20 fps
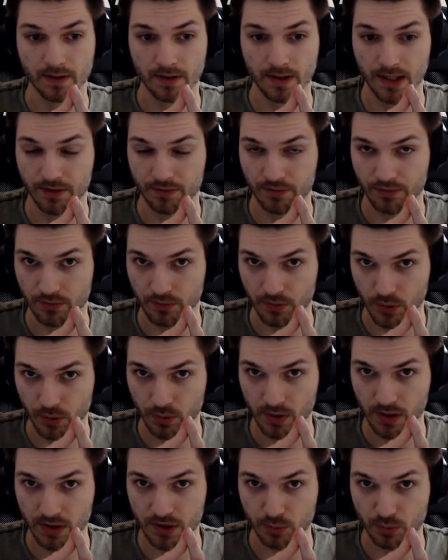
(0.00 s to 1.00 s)
If
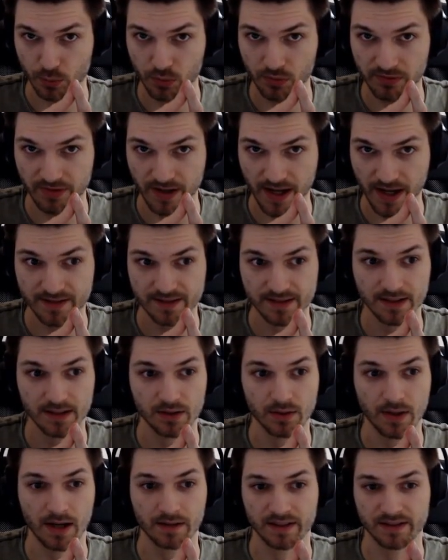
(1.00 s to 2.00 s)
units move faster and
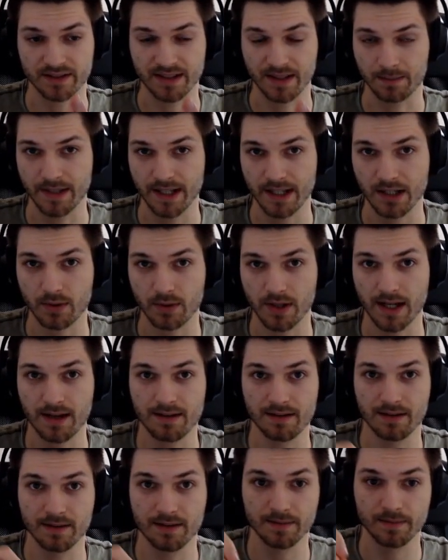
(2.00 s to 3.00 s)
you have the same tick
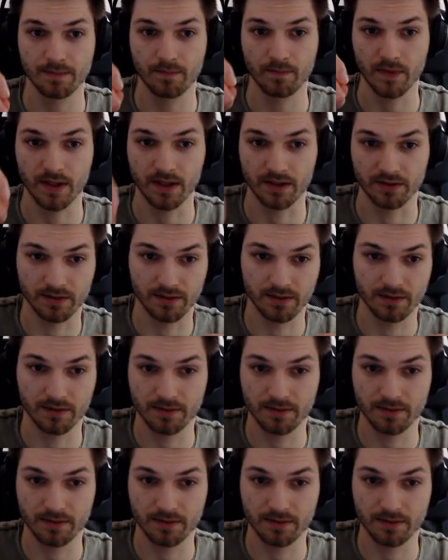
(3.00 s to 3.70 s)
rate, the